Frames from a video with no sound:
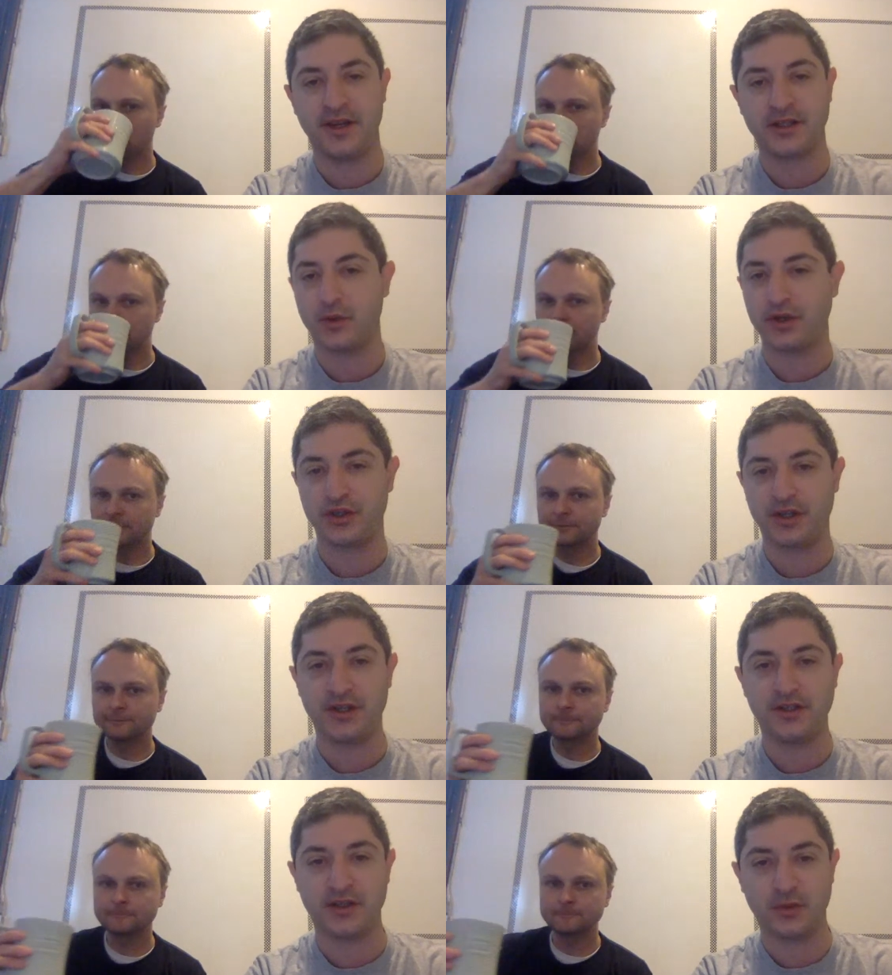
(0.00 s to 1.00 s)
Speaker 1: the next question
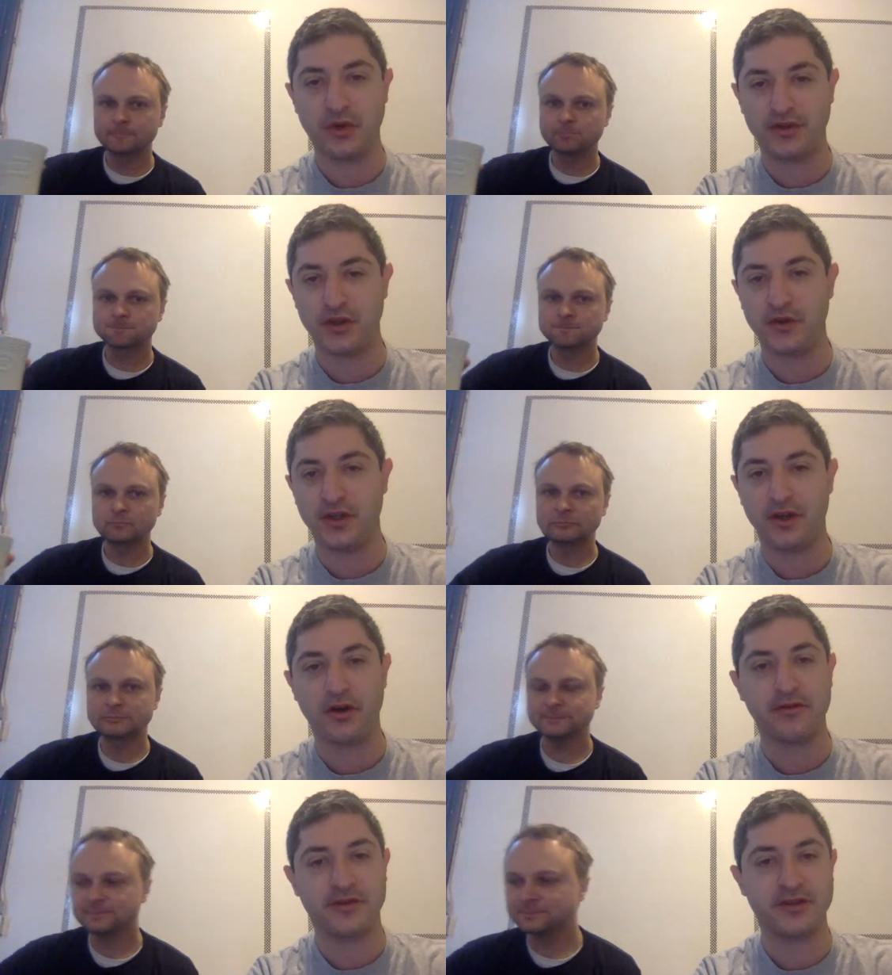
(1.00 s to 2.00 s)
is, is where's the UD
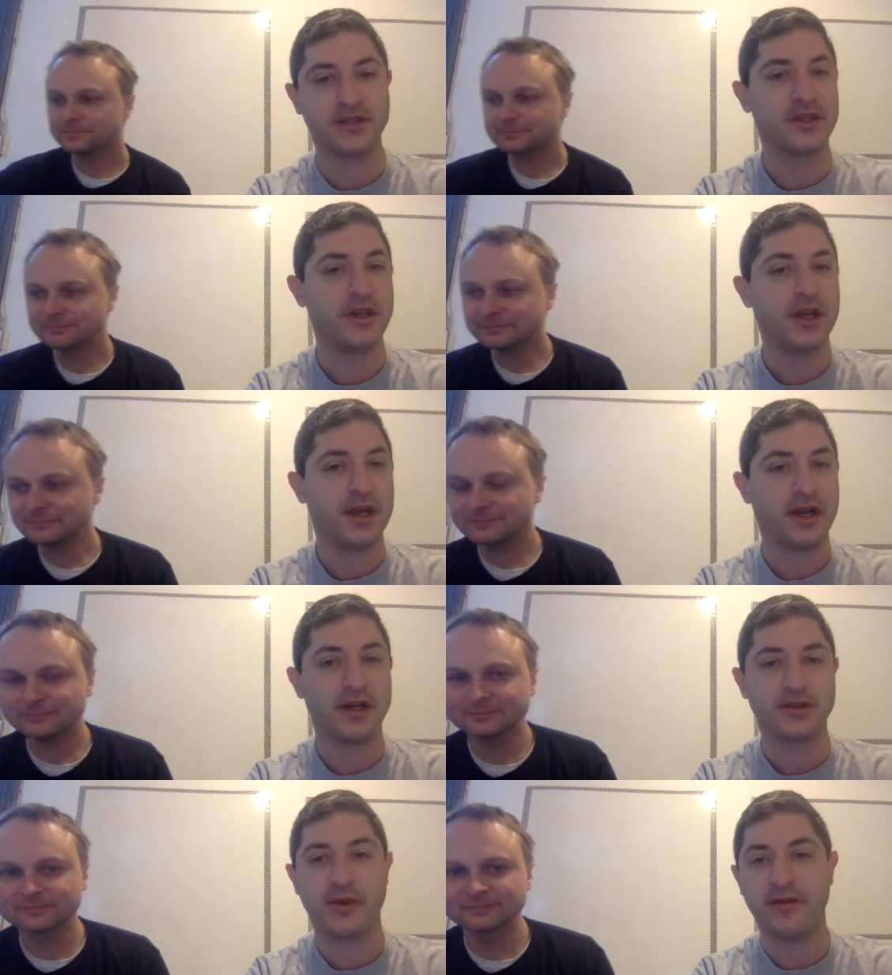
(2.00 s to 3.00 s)
office? Uh,
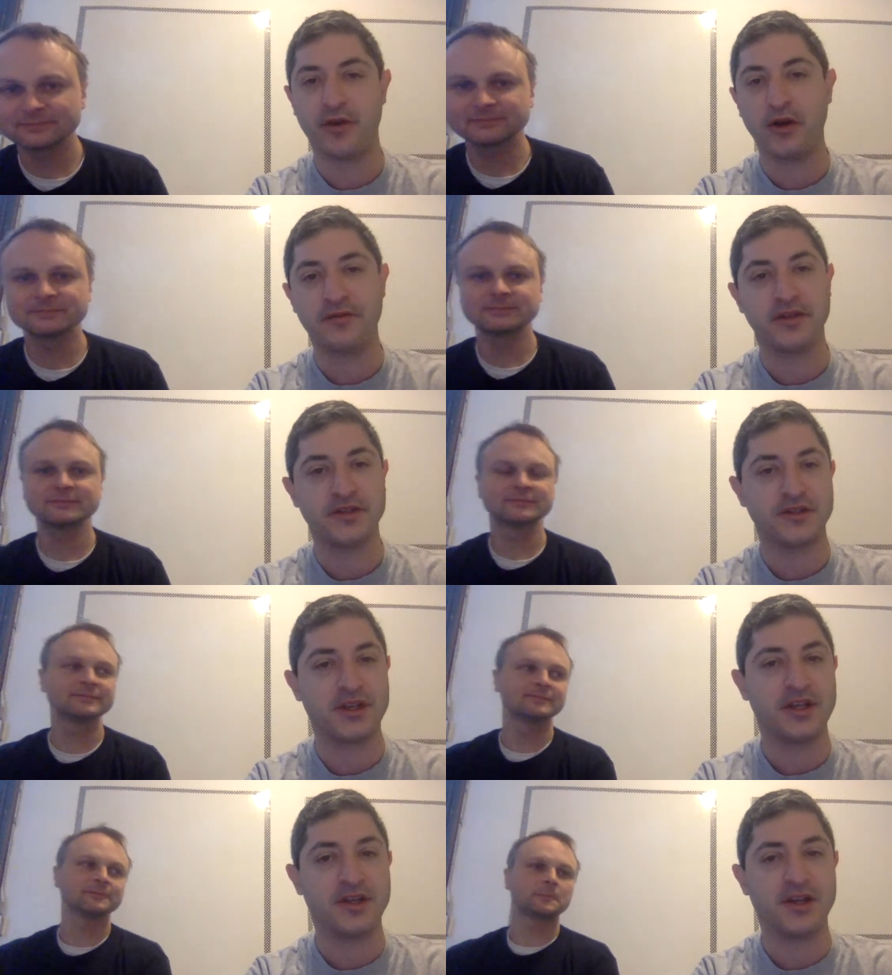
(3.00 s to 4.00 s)
so we have an office
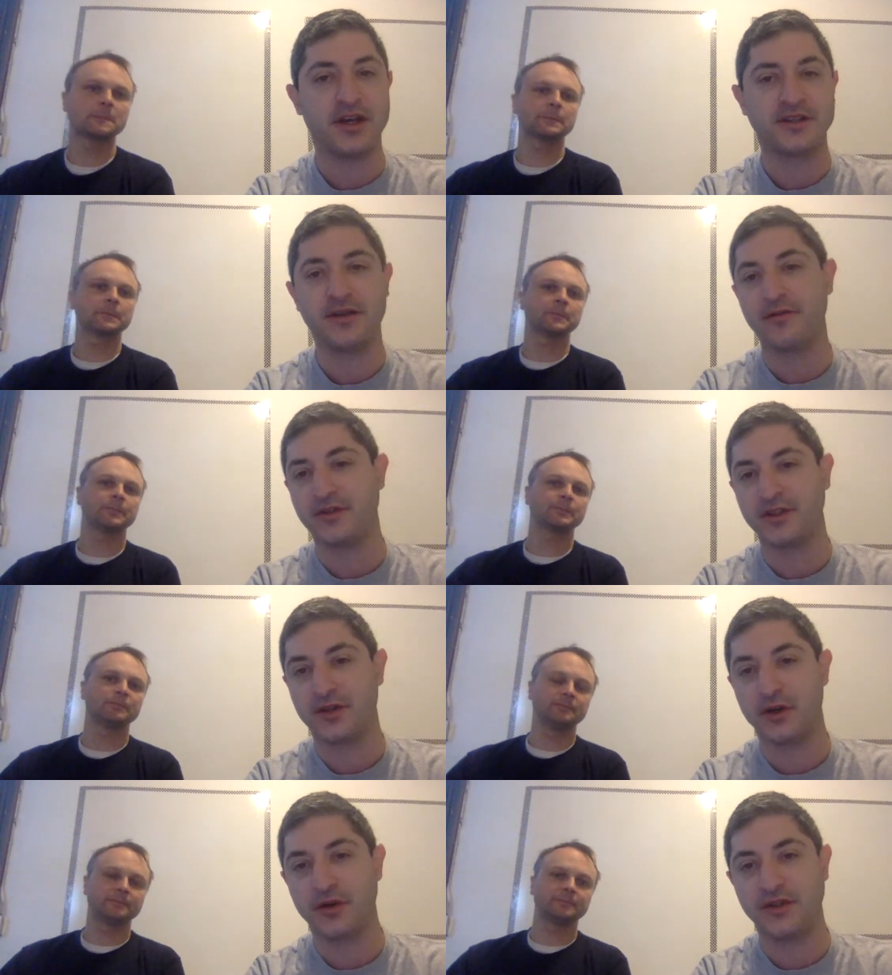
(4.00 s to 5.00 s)
in uh, San
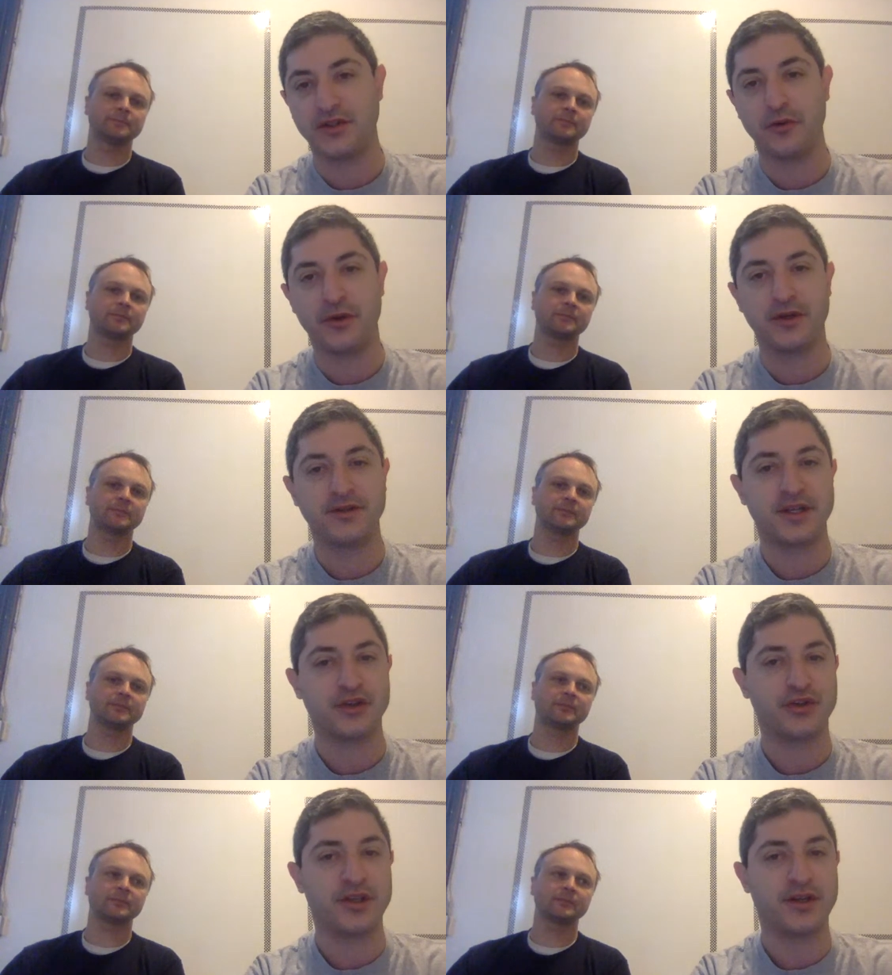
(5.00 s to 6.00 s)
Francisco in Soma. It's
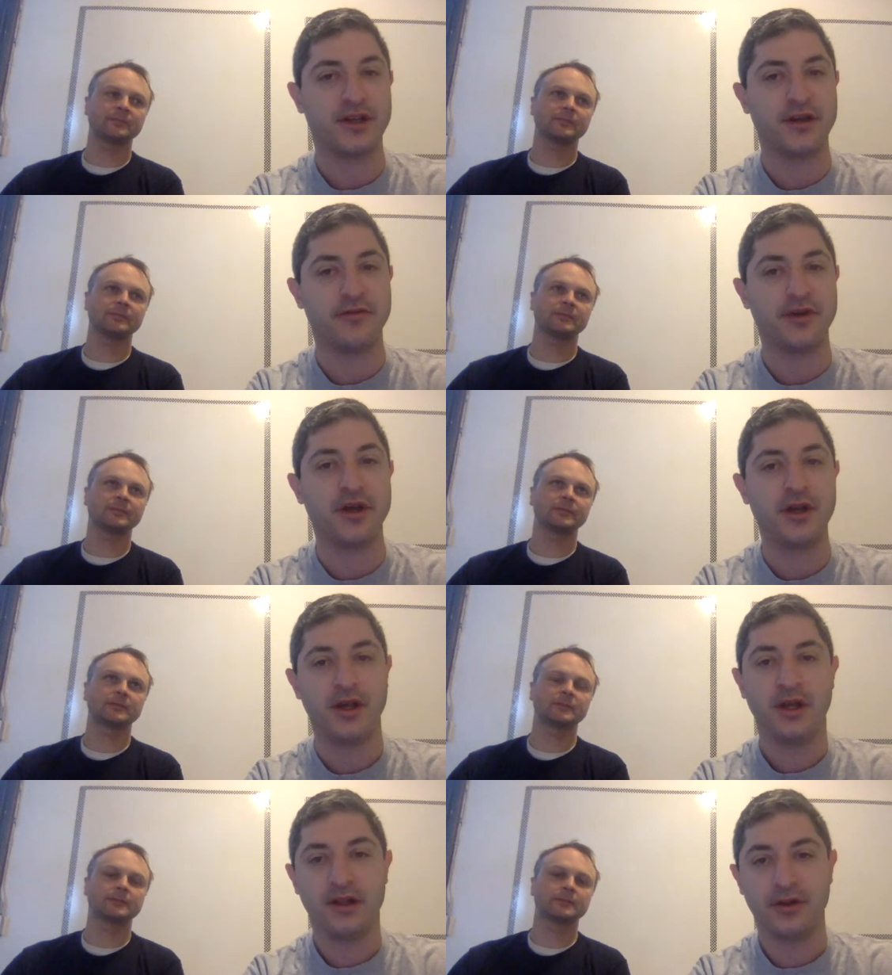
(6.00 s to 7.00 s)
actually in kind of a
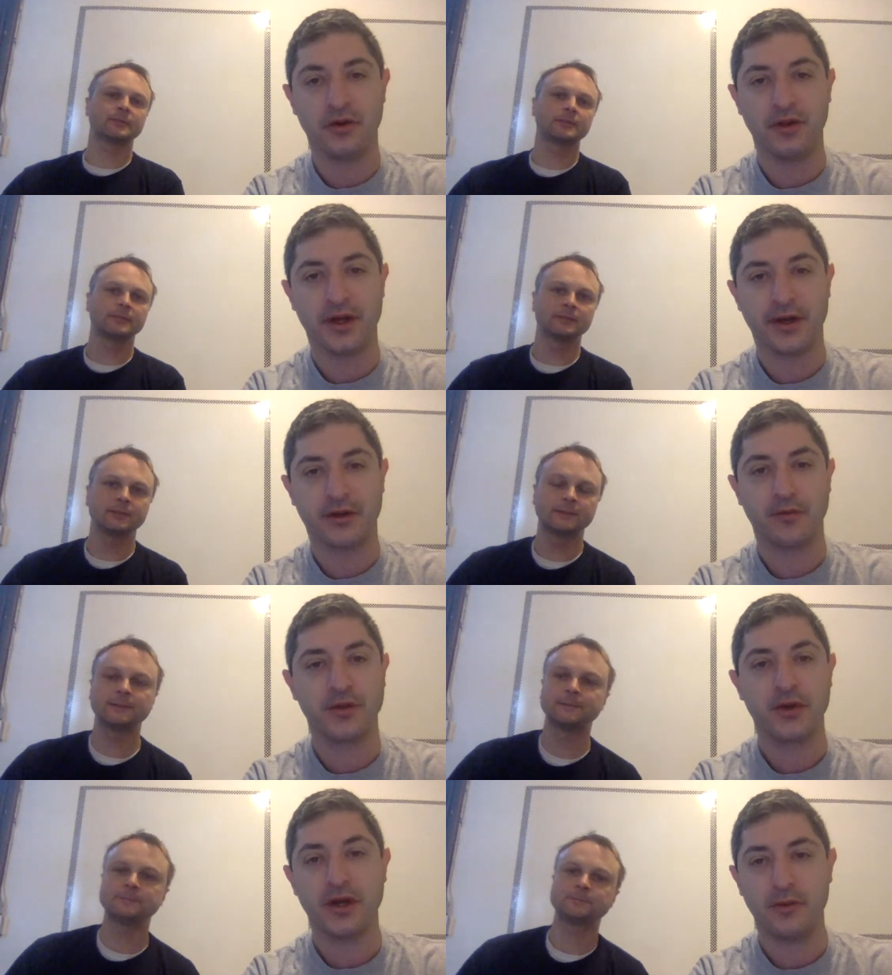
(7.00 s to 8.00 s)
little uh, crypto
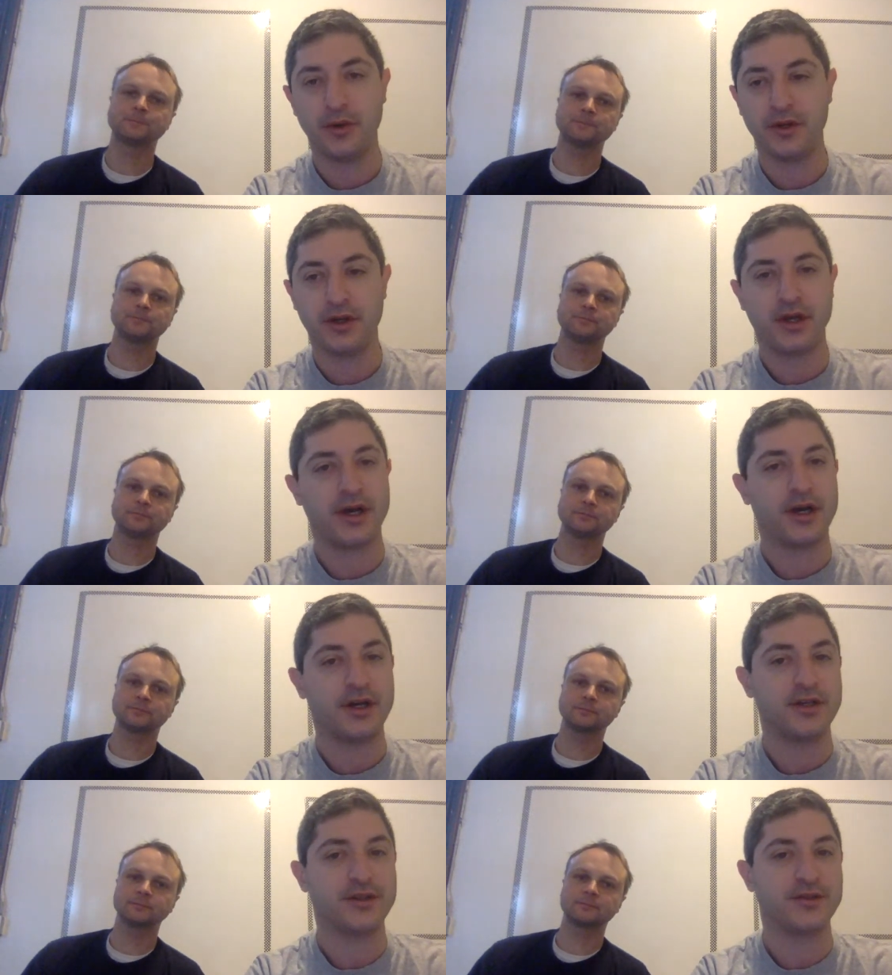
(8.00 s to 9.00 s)
hub.
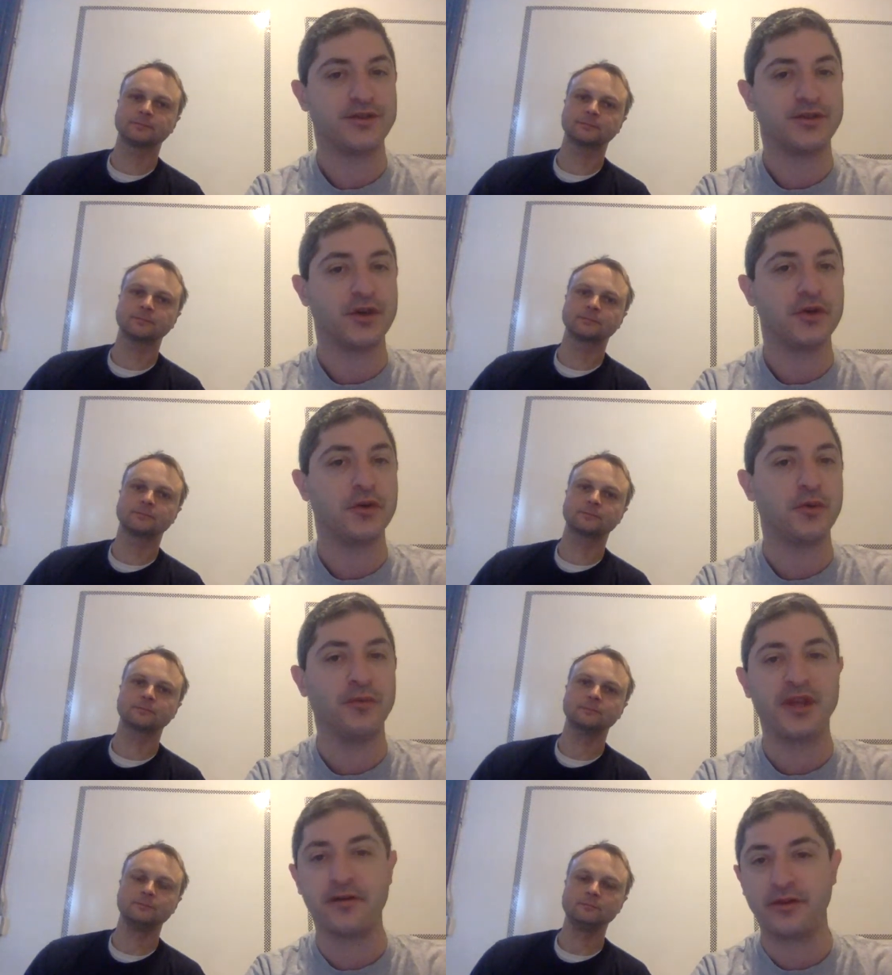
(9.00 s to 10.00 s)
Uh, so we'll
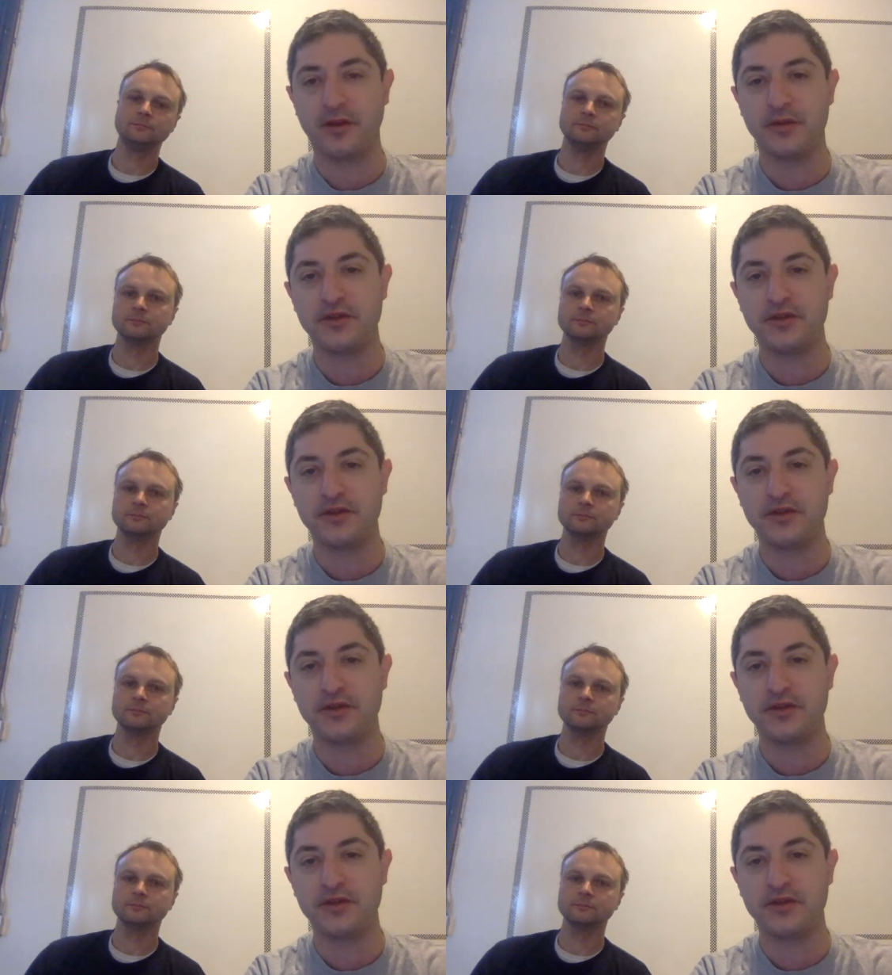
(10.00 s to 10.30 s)
definitely be